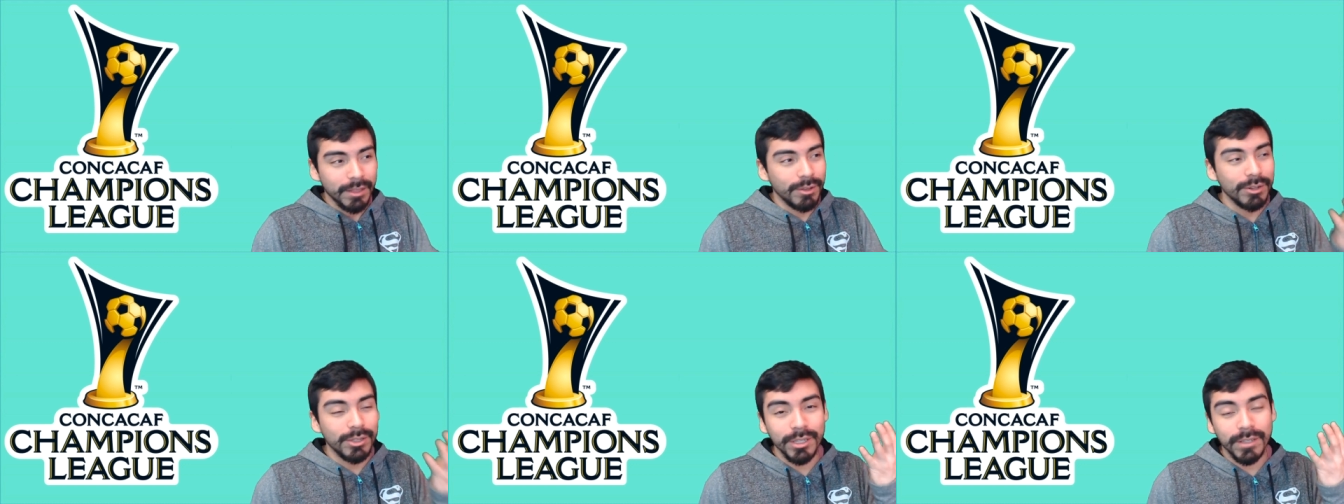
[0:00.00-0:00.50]

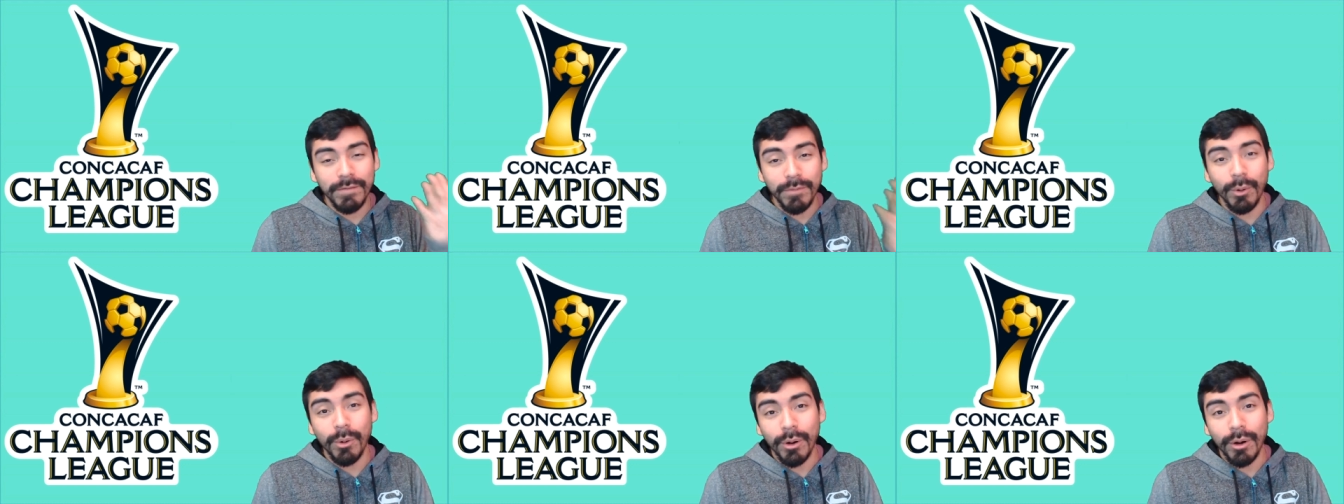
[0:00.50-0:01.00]
There's just
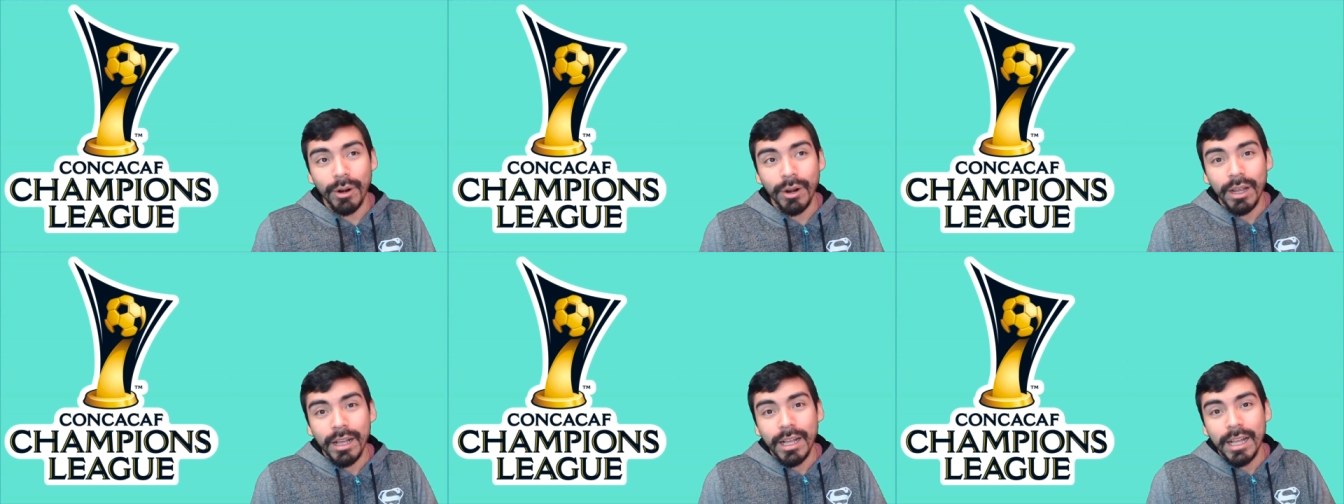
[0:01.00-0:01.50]
four
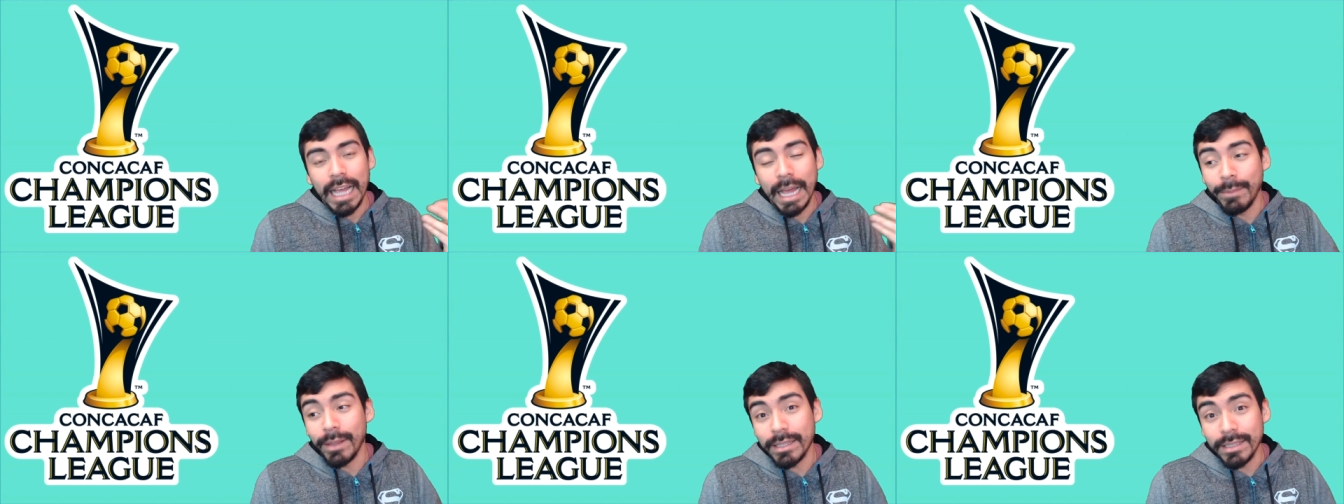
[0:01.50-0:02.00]

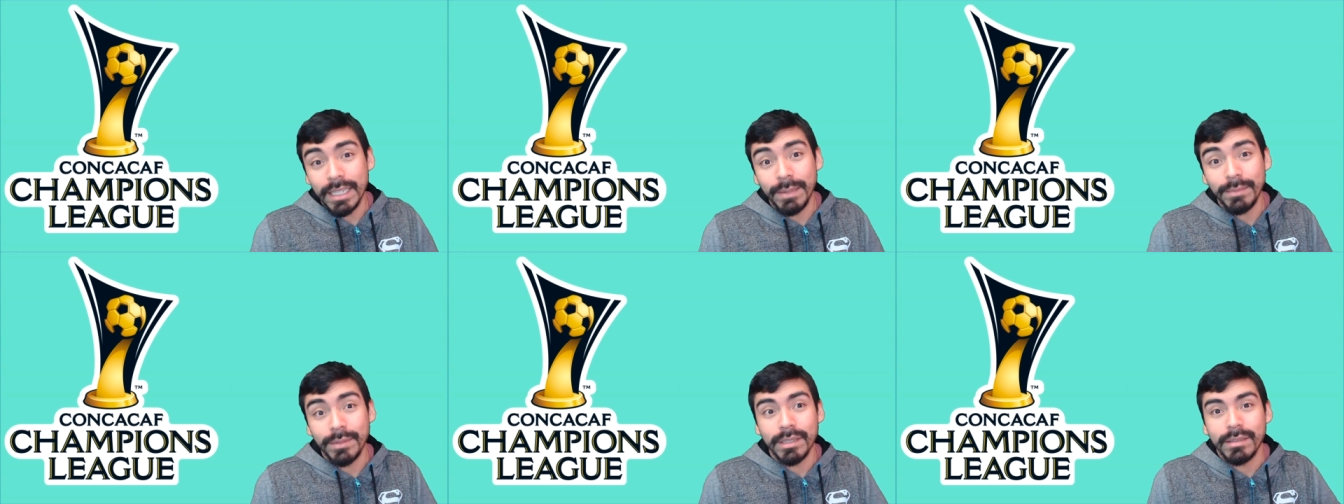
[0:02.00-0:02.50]
MLS
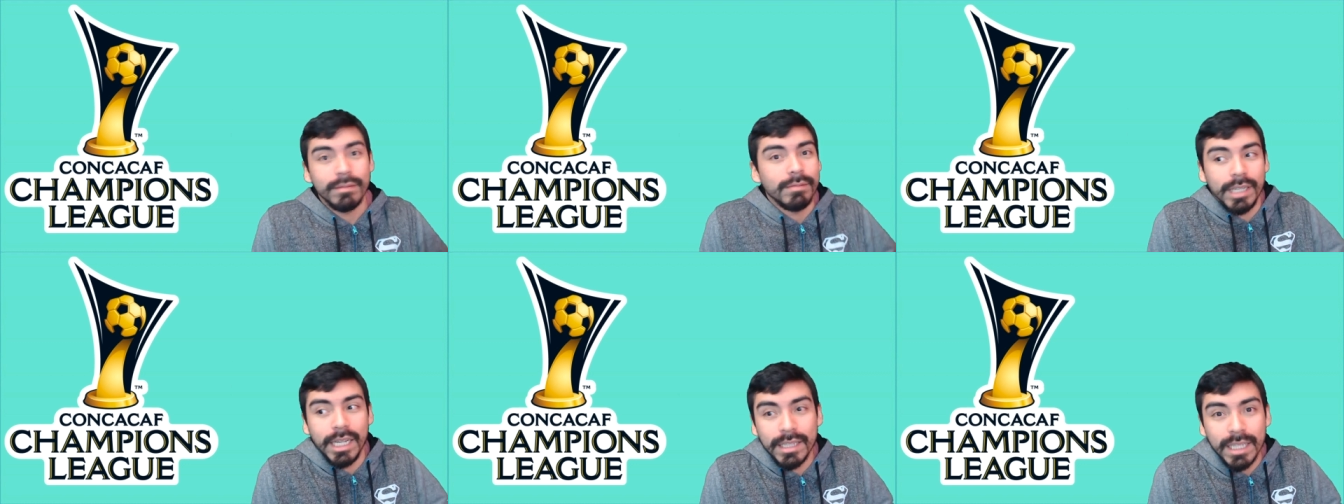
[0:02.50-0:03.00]
teams
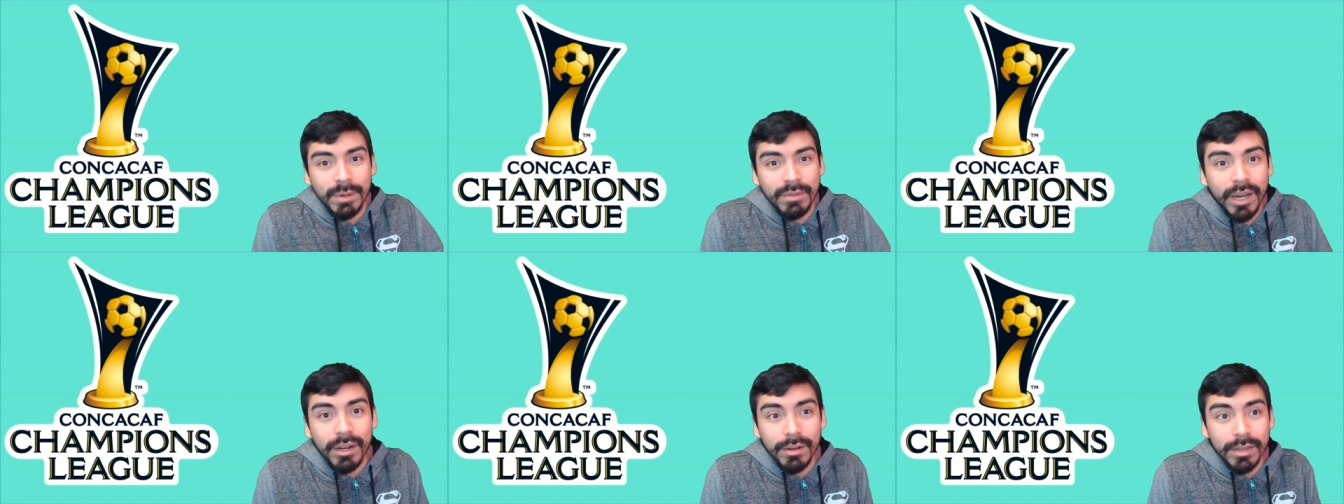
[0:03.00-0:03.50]
in the
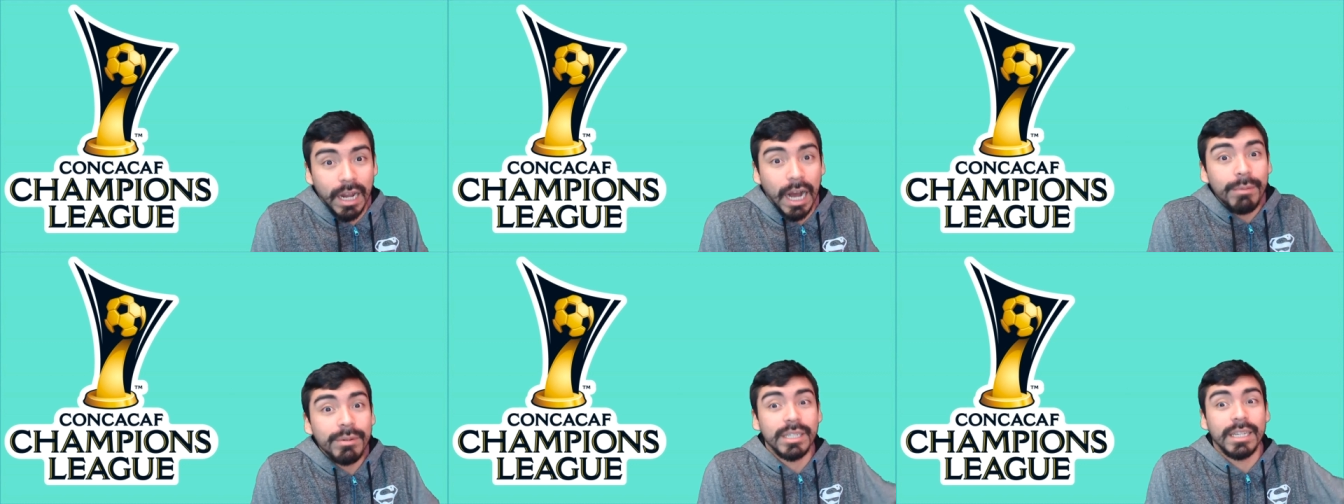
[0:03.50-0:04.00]
semifinal, and then
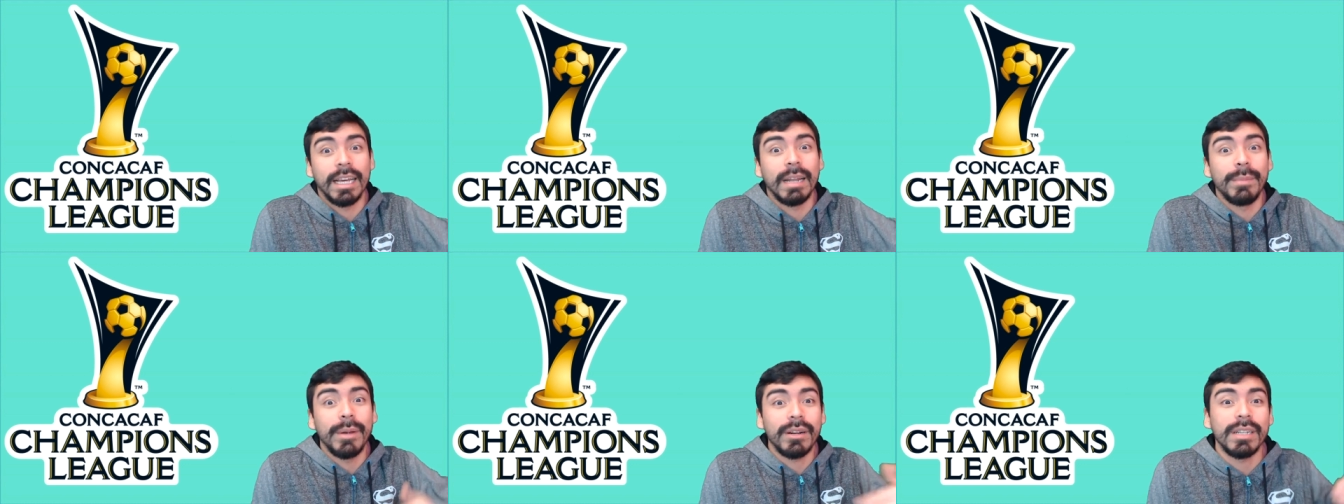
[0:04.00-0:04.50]
obviously an
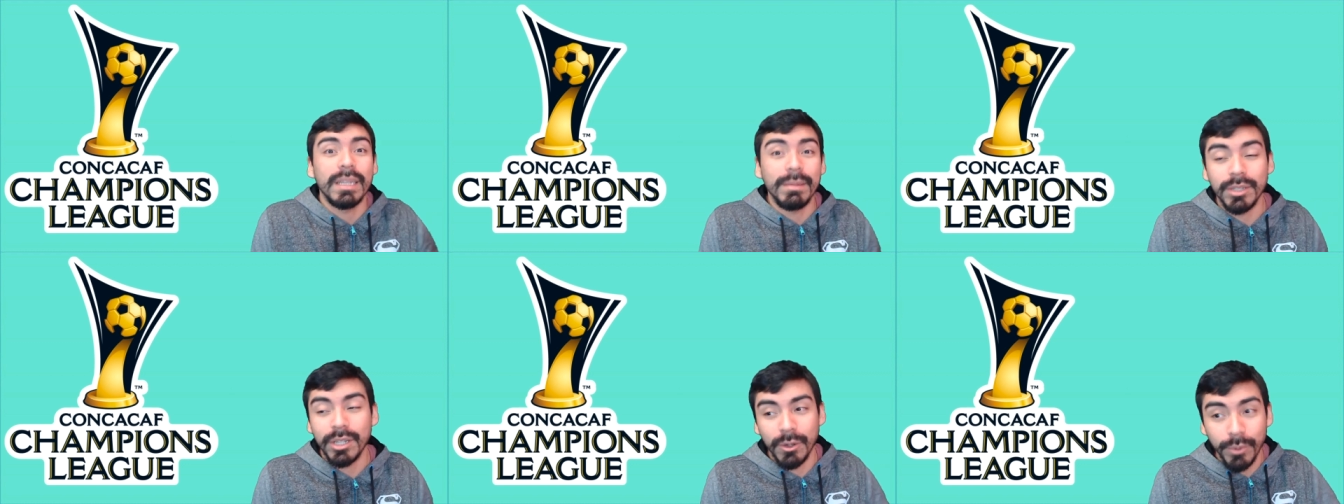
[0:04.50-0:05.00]
American
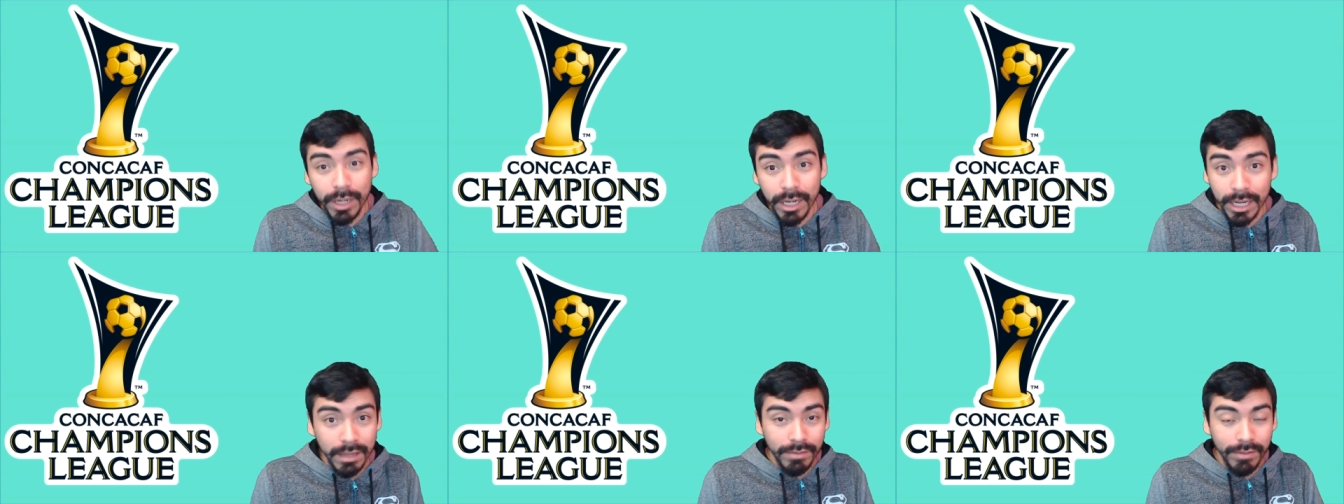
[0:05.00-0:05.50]
team is going to win
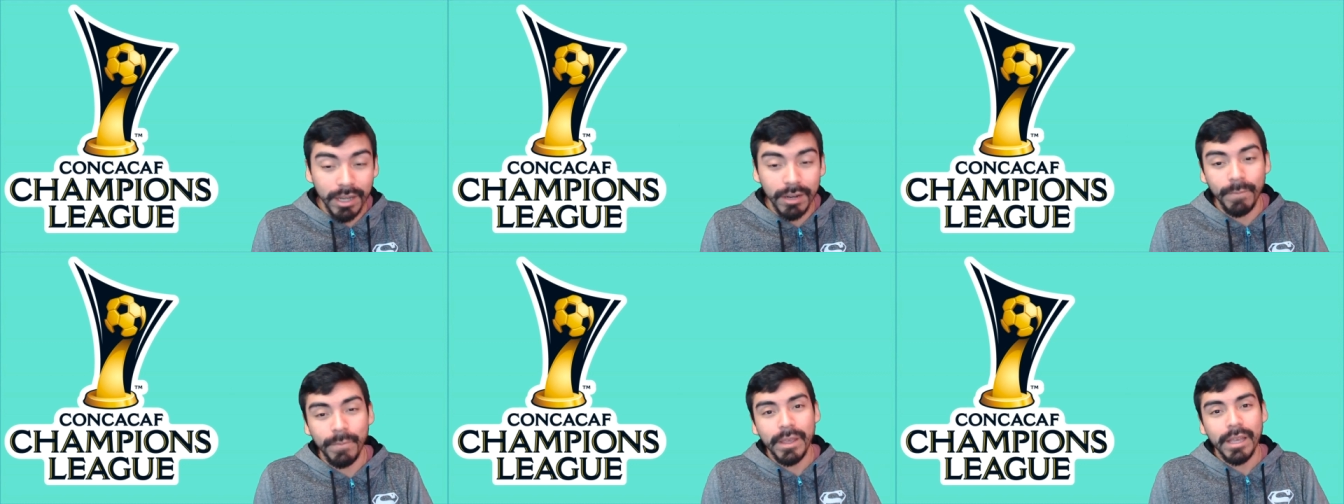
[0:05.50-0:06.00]
it in the
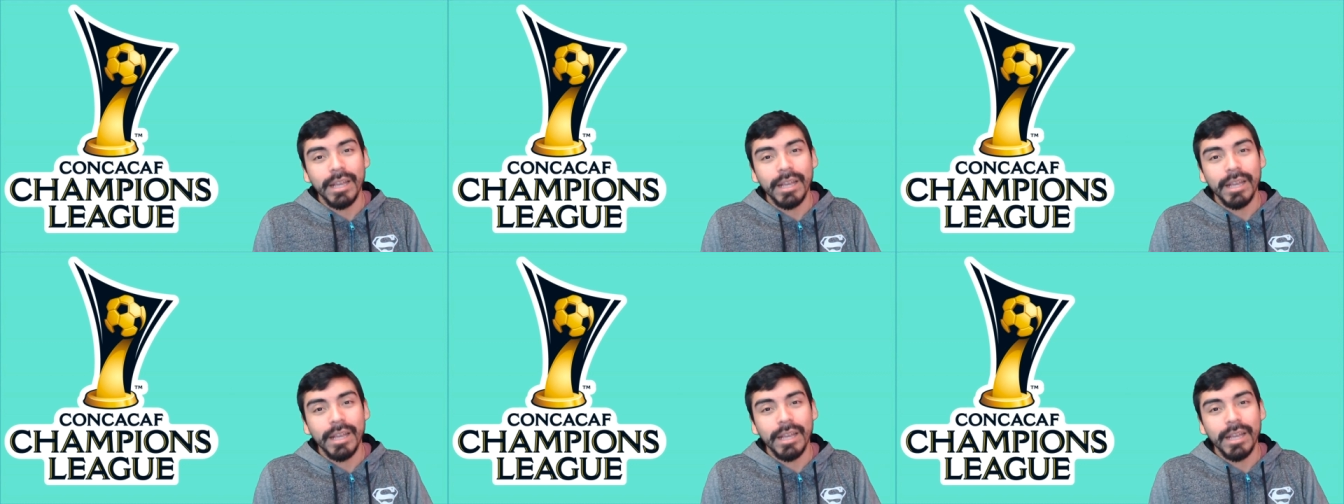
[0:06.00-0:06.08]
final.